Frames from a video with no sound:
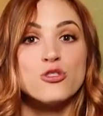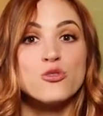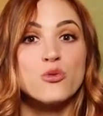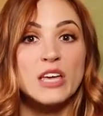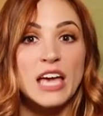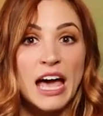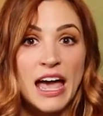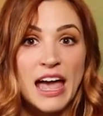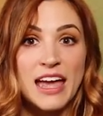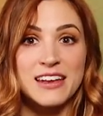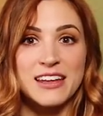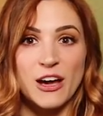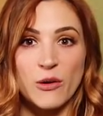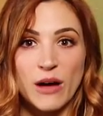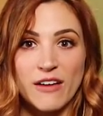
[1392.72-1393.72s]
You
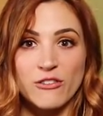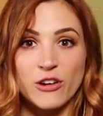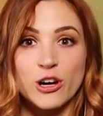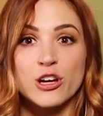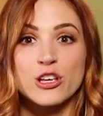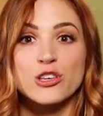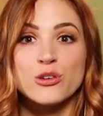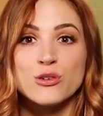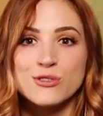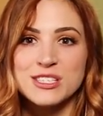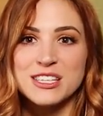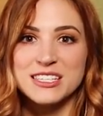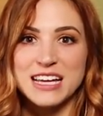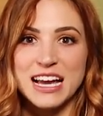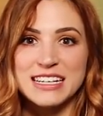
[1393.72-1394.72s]
can, however, use
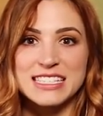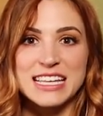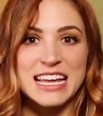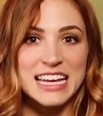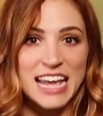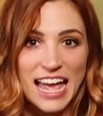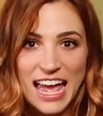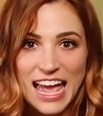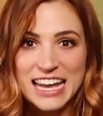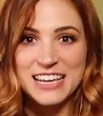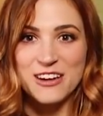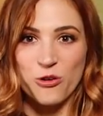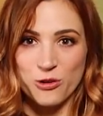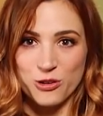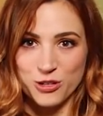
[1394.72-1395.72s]
the dice in
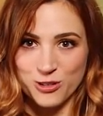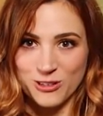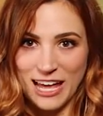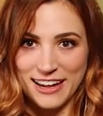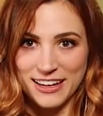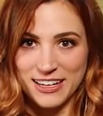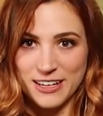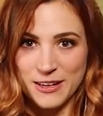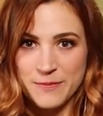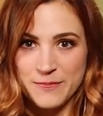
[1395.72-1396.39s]
any order you like.